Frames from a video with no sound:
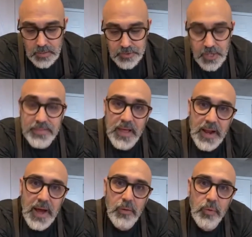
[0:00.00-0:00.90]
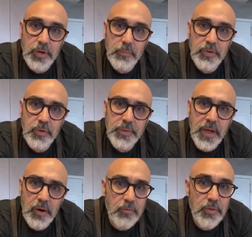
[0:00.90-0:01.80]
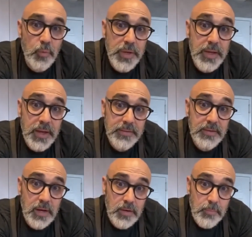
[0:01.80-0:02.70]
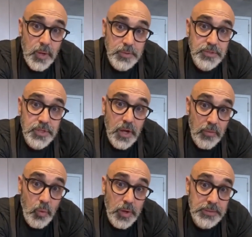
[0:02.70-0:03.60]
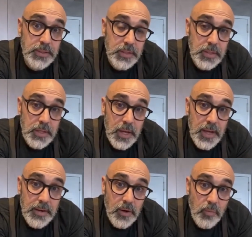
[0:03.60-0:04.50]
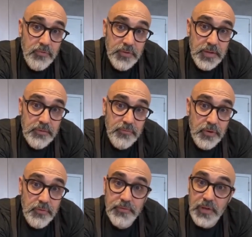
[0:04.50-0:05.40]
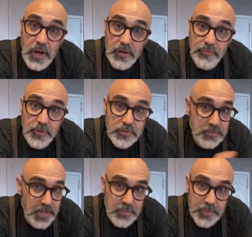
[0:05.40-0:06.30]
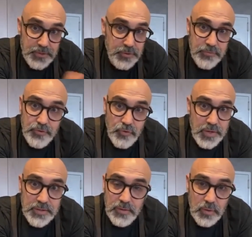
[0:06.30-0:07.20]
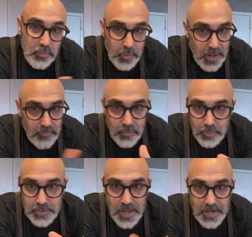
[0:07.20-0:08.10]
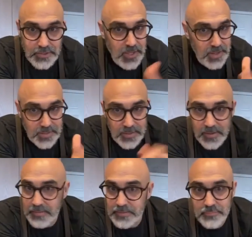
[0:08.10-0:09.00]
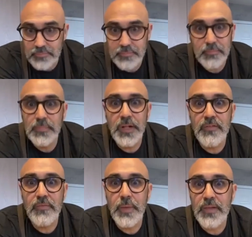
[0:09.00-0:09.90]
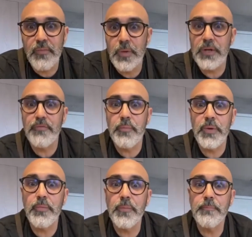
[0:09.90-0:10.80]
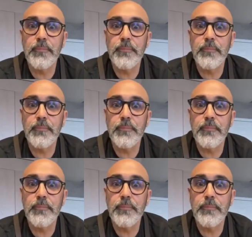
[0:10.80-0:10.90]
check that out. We're going to be doing that over the weekend. I'm going to post another one. And hopefully if you're a photographer, take a picture of your drink or whatever, put the hashtag in there, and let's make some money for people.